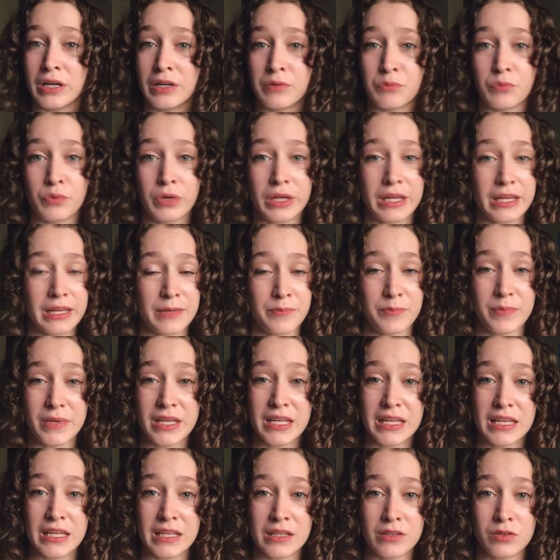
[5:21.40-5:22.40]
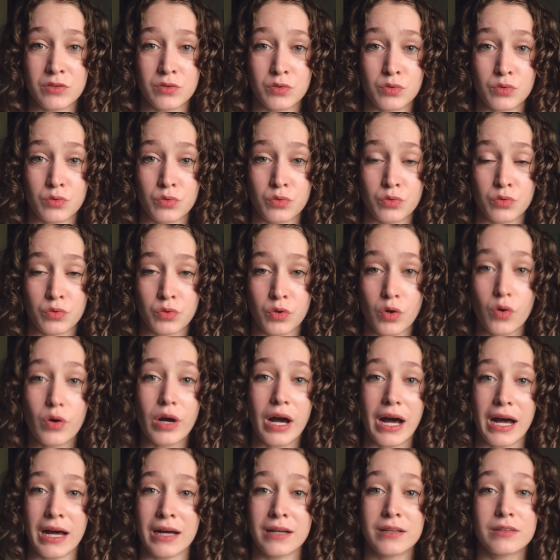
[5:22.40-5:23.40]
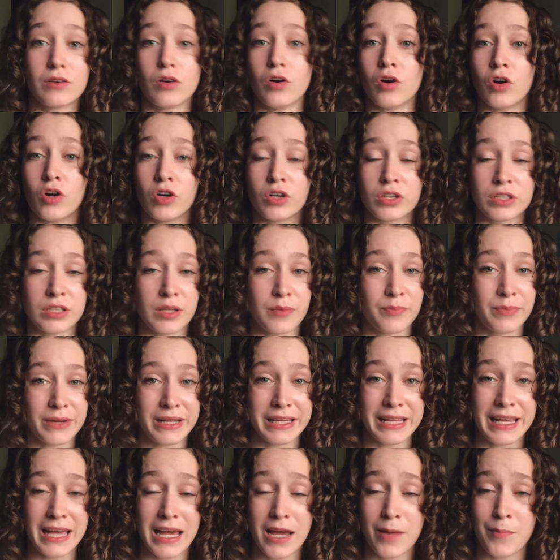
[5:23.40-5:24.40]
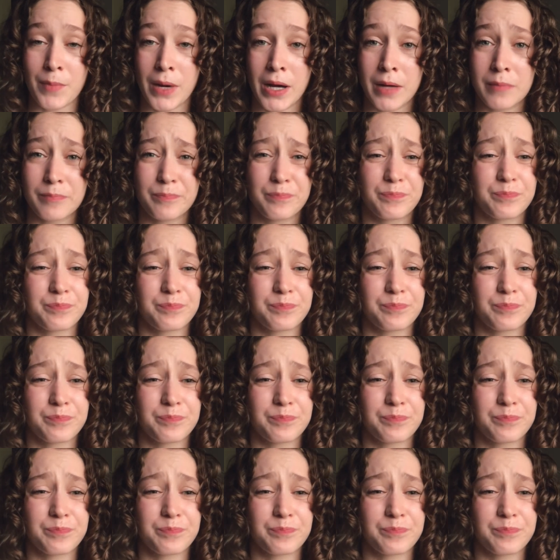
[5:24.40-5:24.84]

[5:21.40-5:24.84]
we can be through yoga or the pranayama.